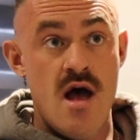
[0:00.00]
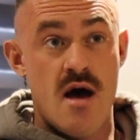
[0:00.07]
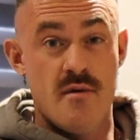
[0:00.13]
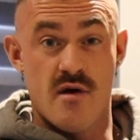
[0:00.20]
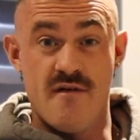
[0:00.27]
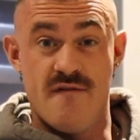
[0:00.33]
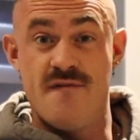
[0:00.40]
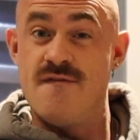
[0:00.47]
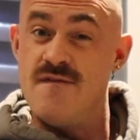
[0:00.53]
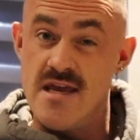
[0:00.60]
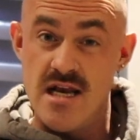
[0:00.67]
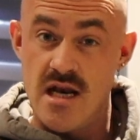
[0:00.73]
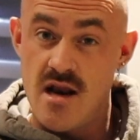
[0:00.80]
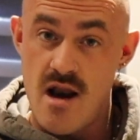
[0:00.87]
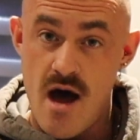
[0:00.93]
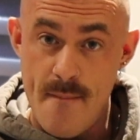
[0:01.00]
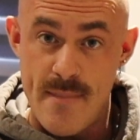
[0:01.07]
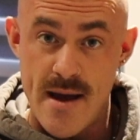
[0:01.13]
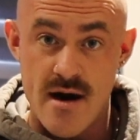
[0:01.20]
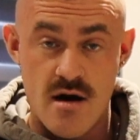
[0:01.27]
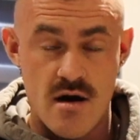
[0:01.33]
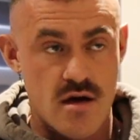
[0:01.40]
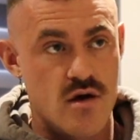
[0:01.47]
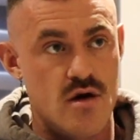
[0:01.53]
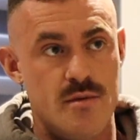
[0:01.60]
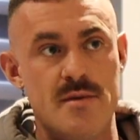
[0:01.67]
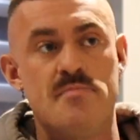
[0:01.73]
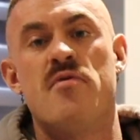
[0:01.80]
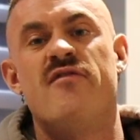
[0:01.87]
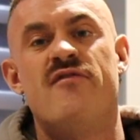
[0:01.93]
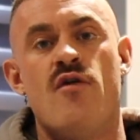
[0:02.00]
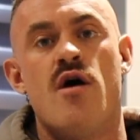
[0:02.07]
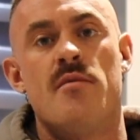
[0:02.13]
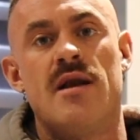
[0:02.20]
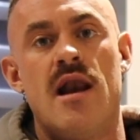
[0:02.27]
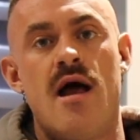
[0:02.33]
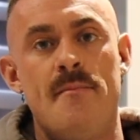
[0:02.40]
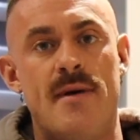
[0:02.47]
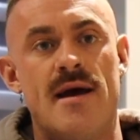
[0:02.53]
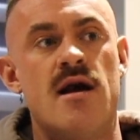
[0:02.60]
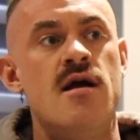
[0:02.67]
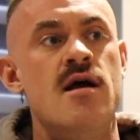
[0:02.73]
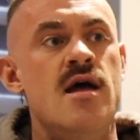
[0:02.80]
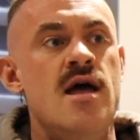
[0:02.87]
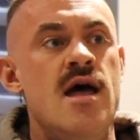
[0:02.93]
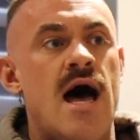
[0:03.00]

I'm going to feel a lot better. I'm going to be performing a lot better.